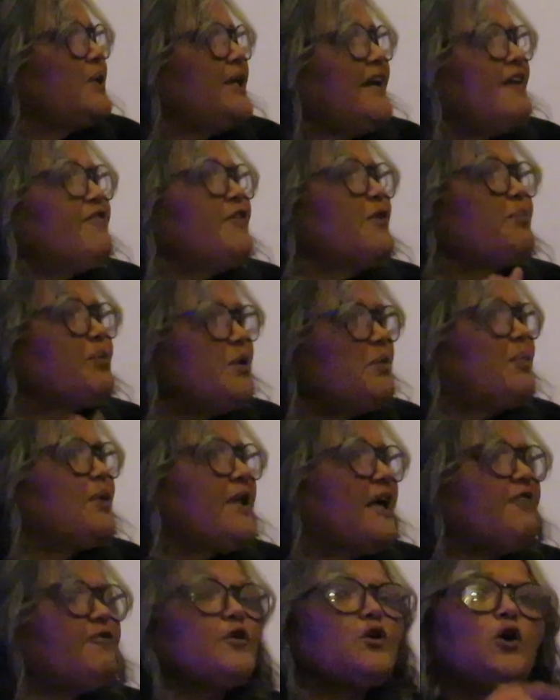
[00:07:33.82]
as the people
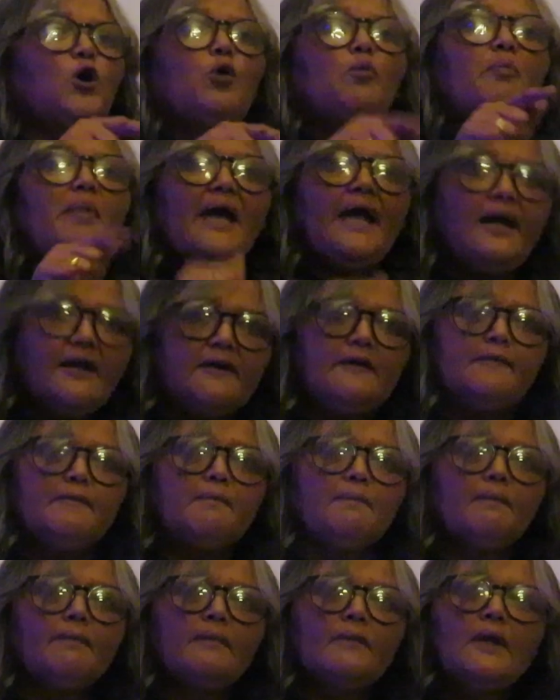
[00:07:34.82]
have to go back
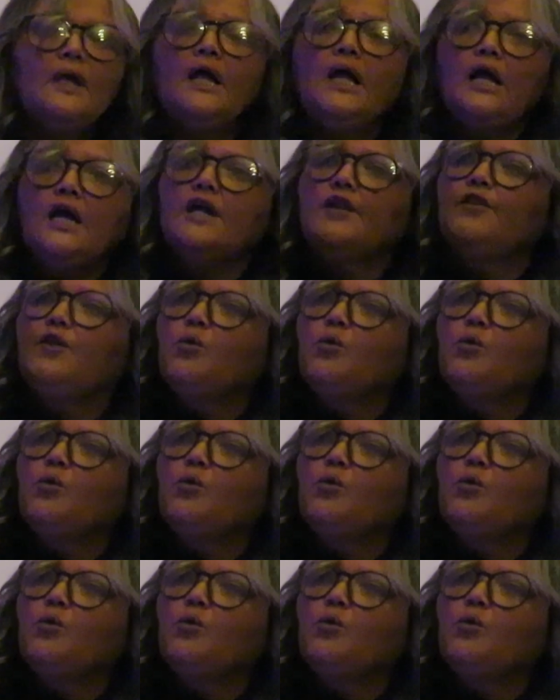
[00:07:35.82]
in